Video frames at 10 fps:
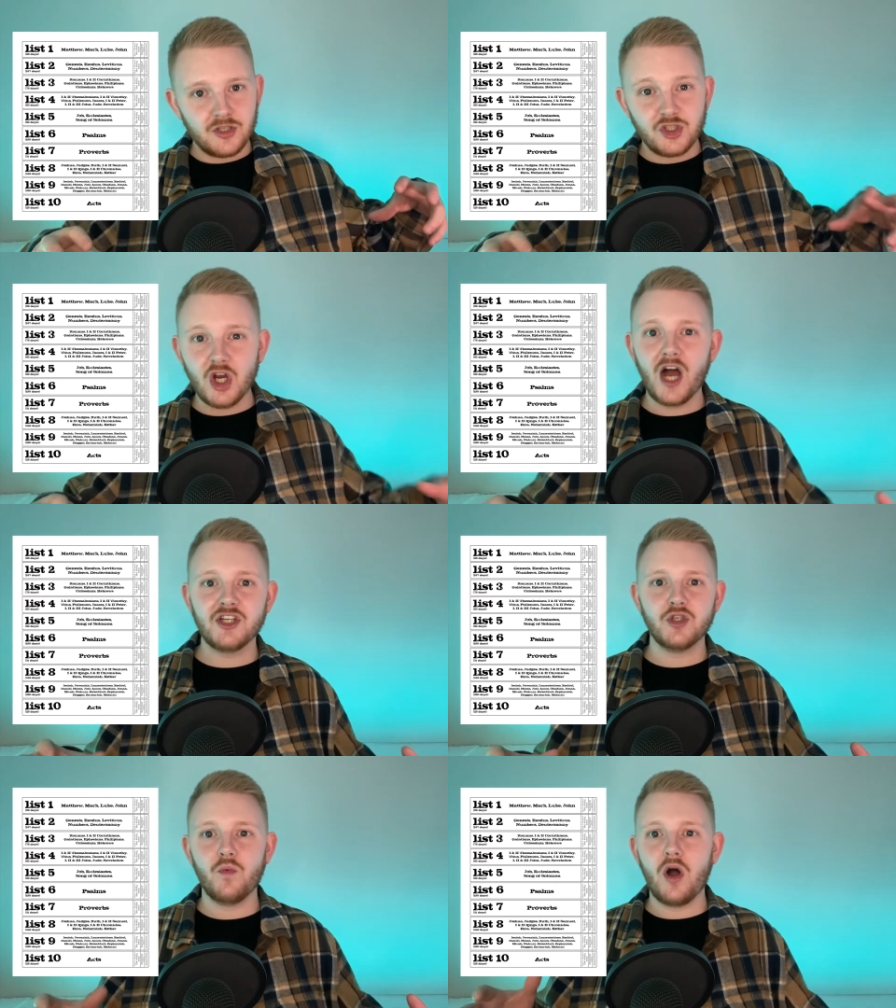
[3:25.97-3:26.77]

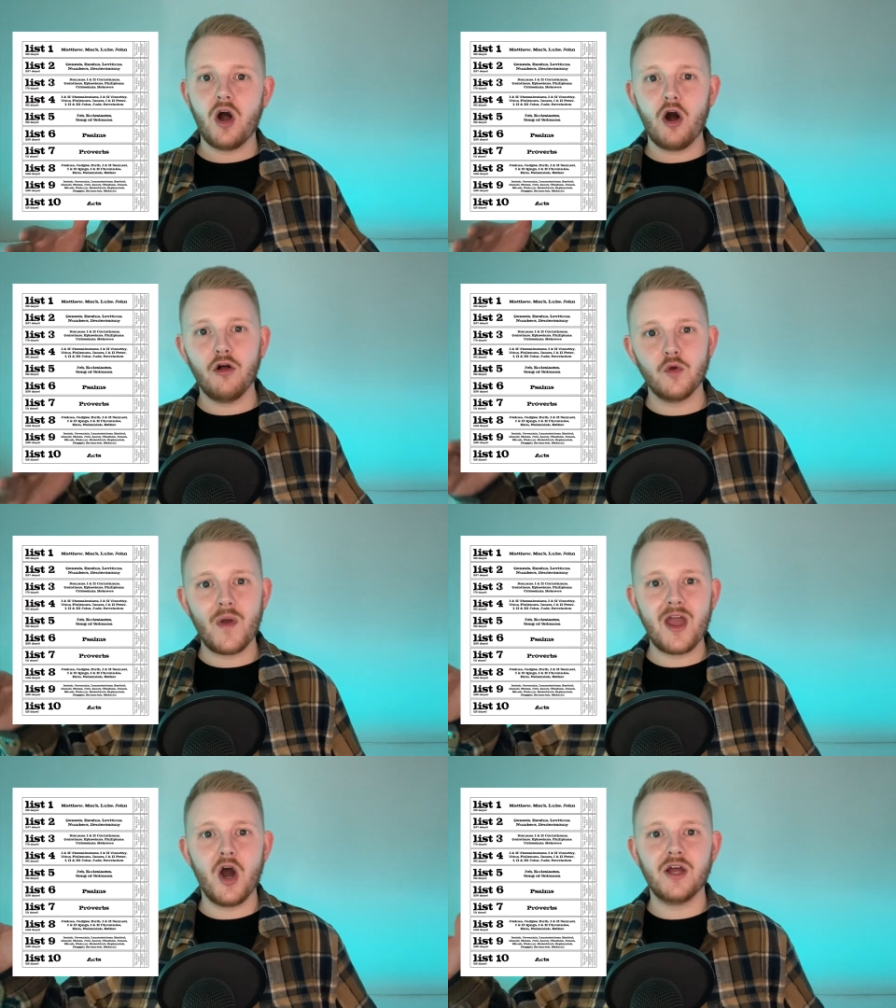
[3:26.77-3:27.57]
Joshua all the
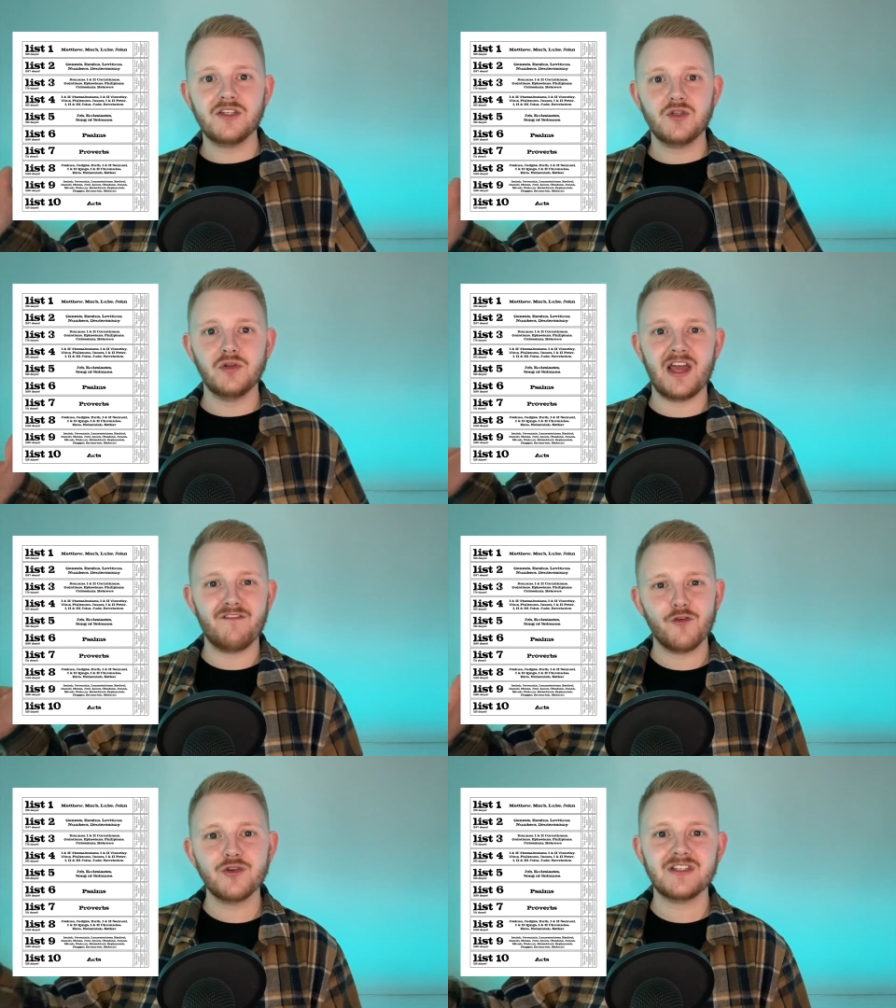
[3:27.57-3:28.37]
way on to
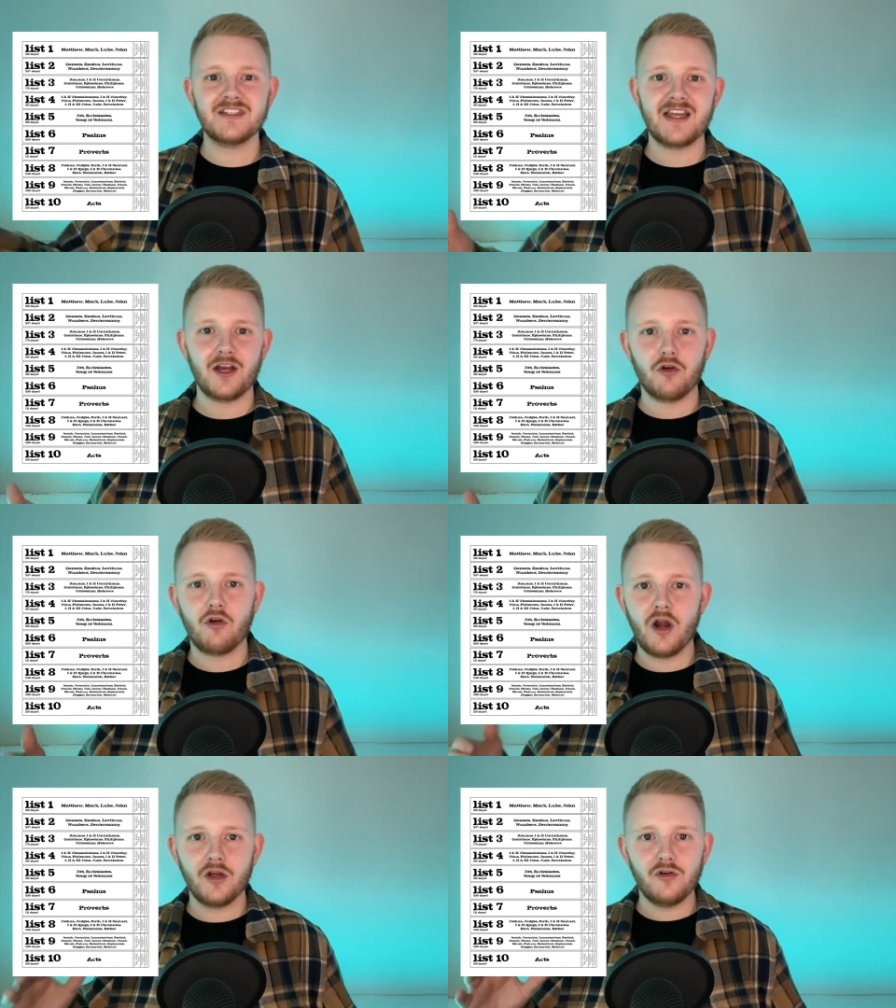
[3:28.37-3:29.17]
like First and Second
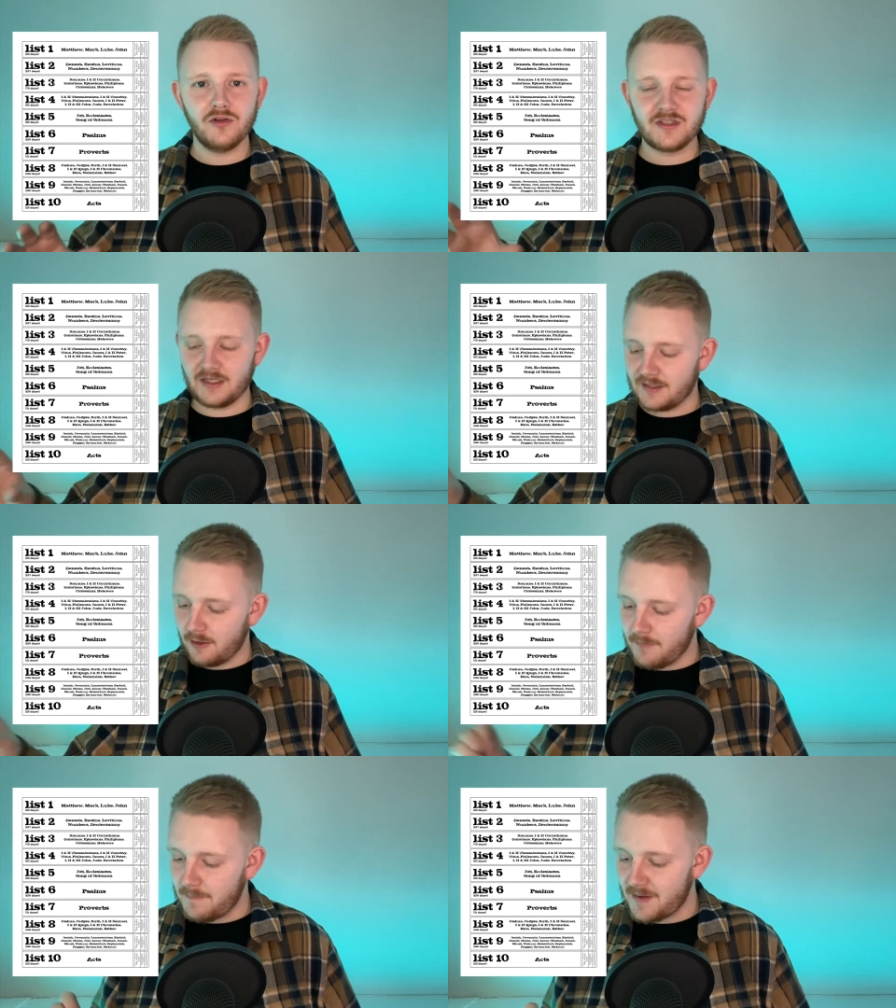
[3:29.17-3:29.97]
Chronicles and a
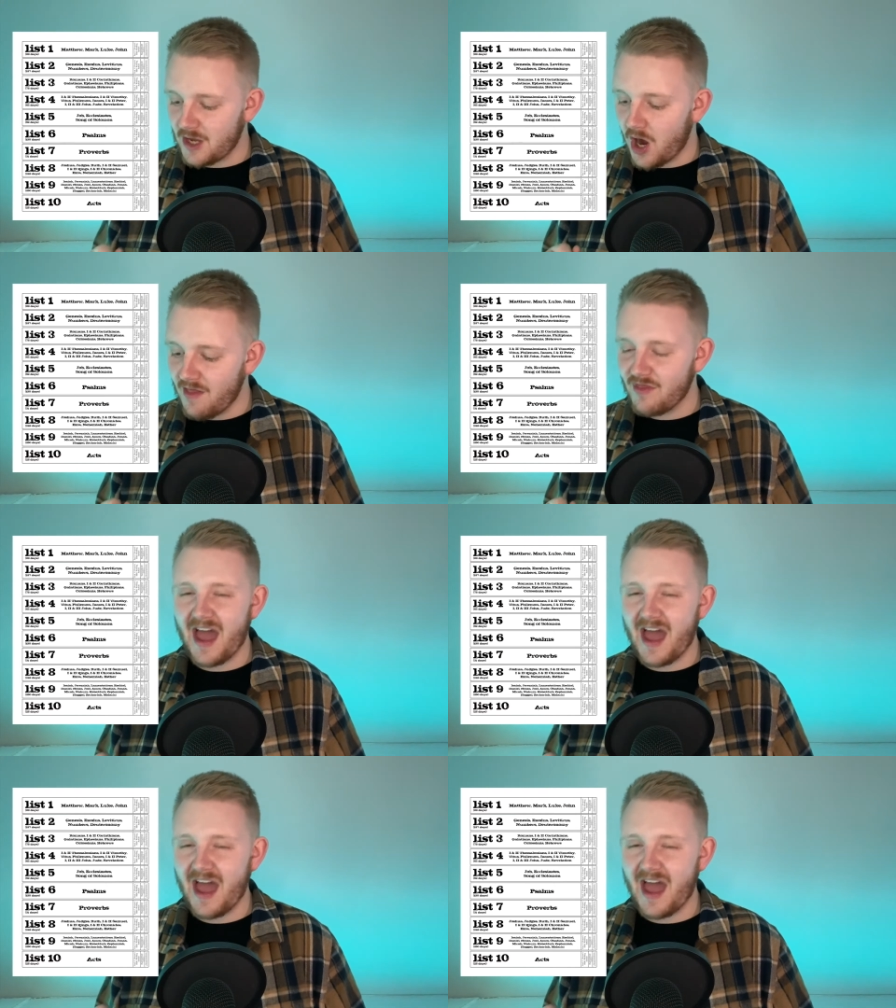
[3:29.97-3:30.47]
little bit beyond